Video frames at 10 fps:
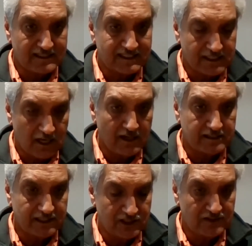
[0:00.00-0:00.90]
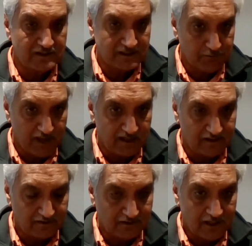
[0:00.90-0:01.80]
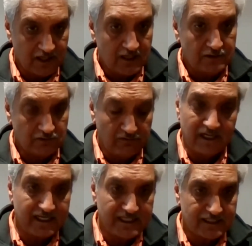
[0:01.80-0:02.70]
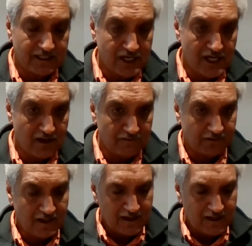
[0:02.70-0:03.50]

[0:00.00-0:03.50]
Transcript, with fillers: scar tissue space to release the nerve.